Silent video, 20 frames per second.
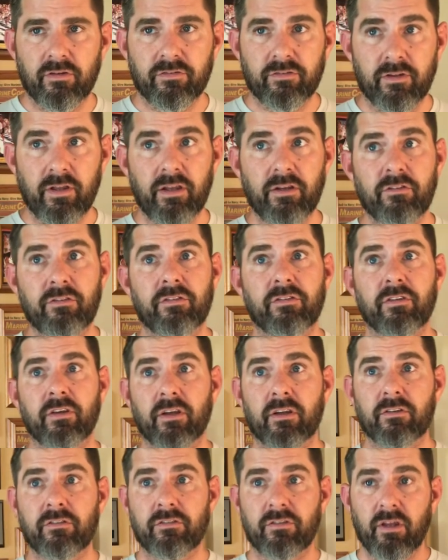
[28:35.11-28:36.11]
Stage
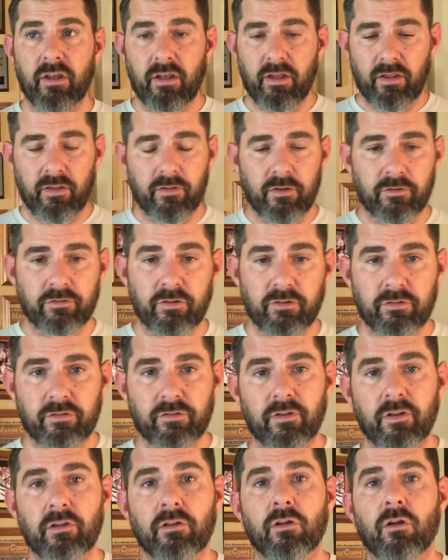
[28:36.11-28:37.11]
six, this is
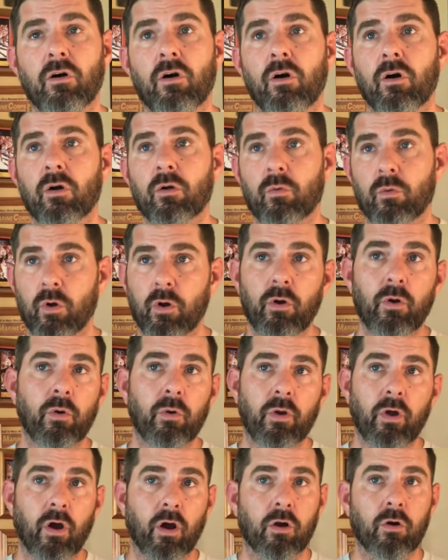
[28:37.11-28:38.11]
the long
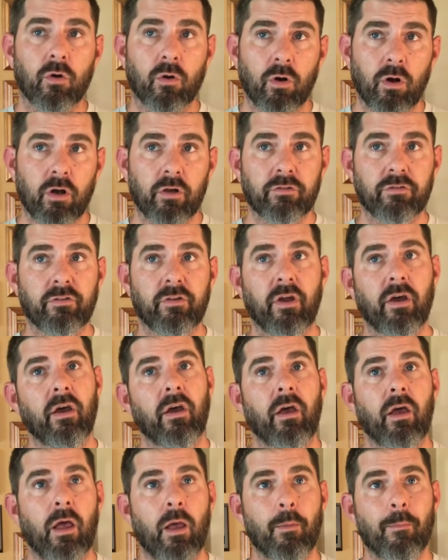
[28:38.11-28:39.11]
road across
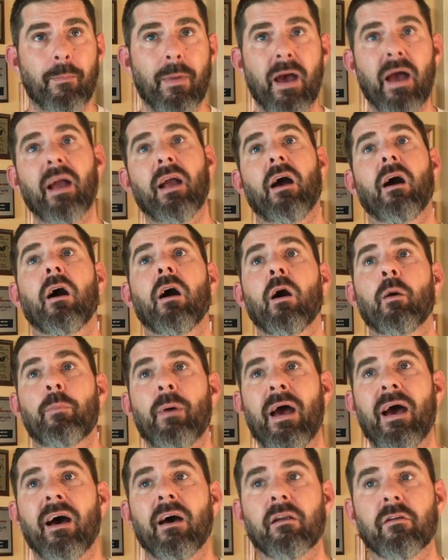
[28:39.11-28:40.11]
and back up
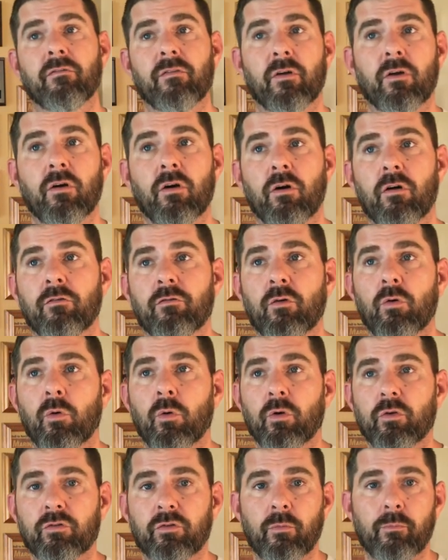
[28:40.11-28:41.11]
out of the golf
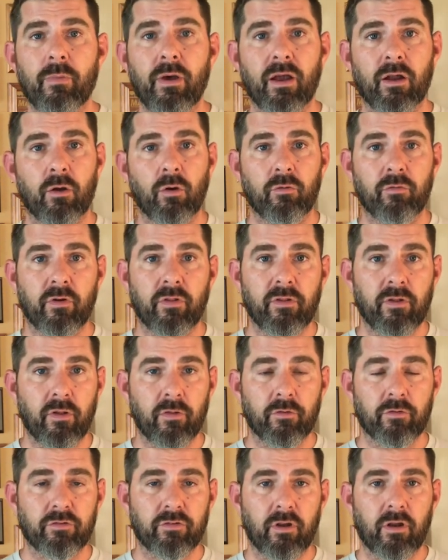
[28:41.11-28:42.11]
course and back over to the
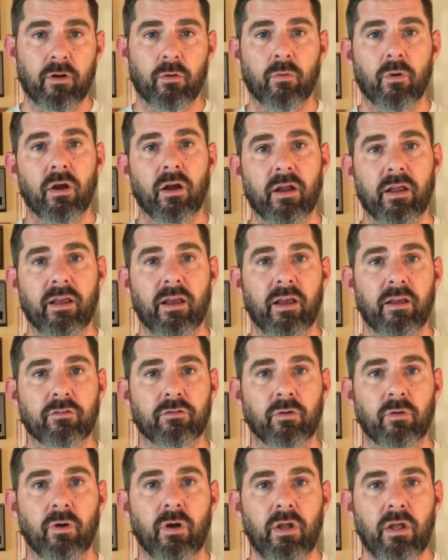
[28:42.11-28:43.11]
other side of
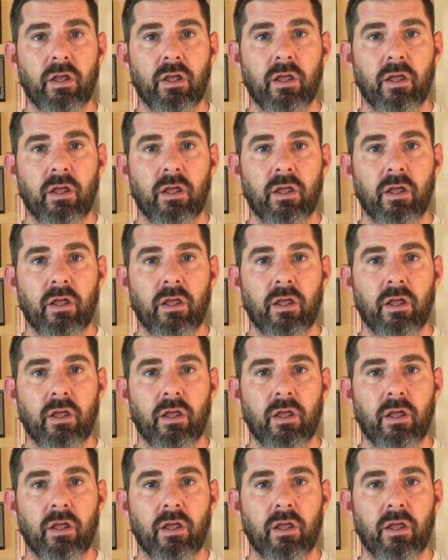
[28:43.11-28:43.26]
Rockcastle